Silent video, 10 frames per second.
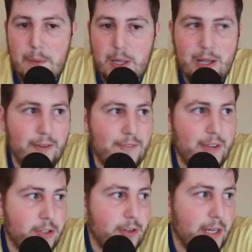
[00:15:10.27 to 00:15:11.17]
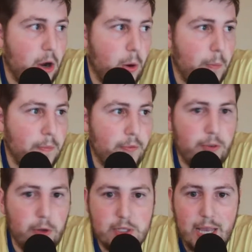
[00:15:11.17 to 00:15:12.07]
out a victory at home,
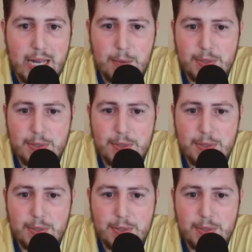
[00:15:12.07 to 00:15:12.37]
full stadium,